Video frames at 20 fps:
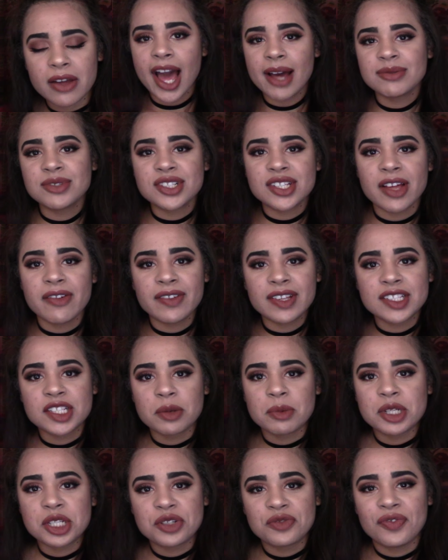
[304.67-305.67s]
I'm just having so
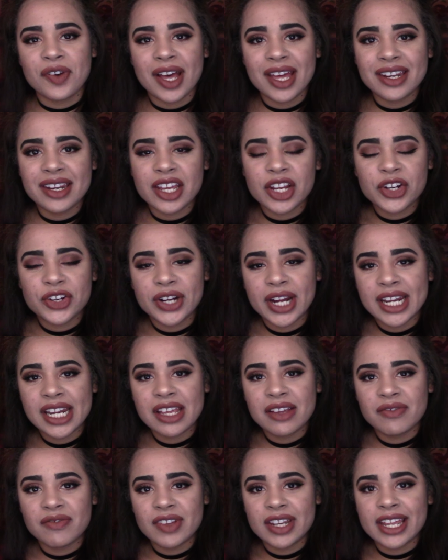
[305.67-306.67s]
much fun
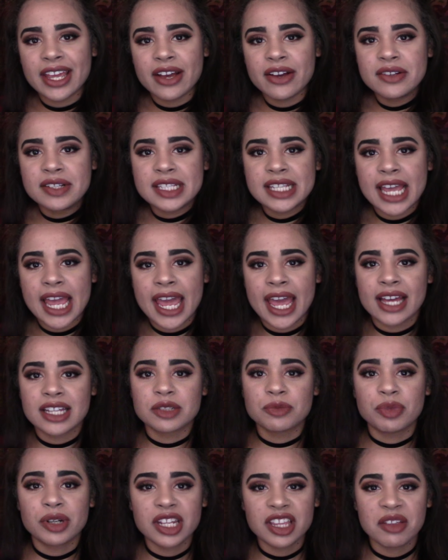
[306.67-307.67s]
creating videos
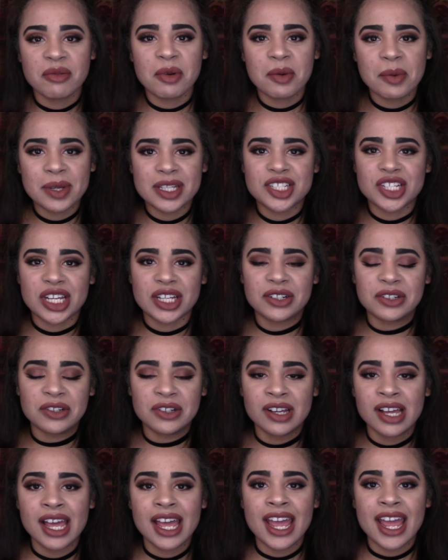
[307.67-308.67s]
and putting them on my channel.